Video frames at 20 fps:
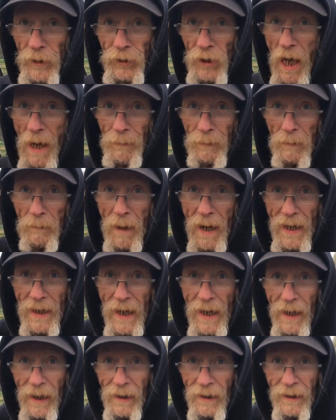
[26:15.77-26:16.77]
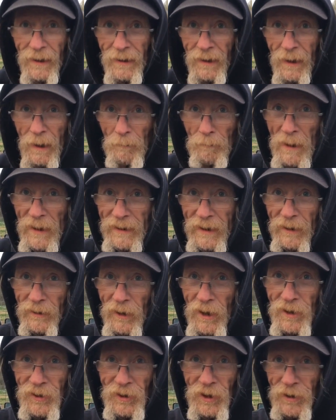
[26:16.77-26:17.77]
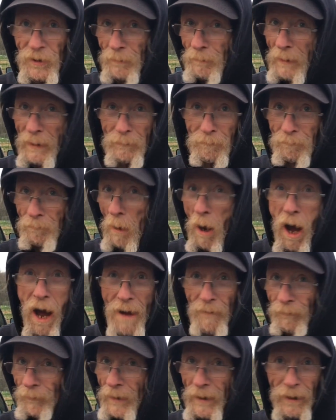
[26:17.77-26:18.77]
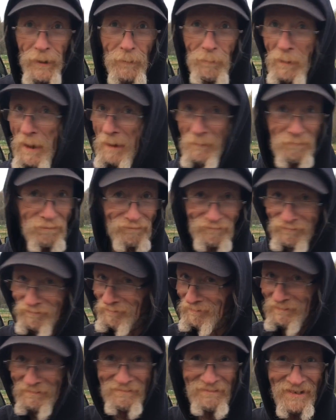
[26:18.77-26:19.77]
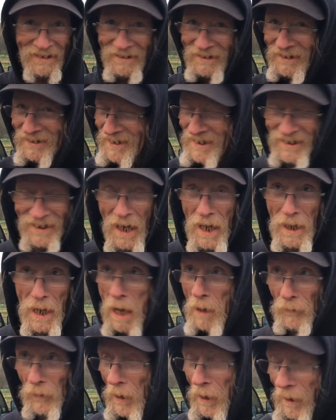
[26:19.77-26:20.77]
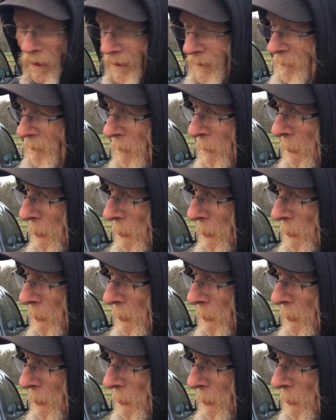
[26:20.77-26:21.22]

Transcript: the top of my uh, bucket list is a big pot field, but none right? out there.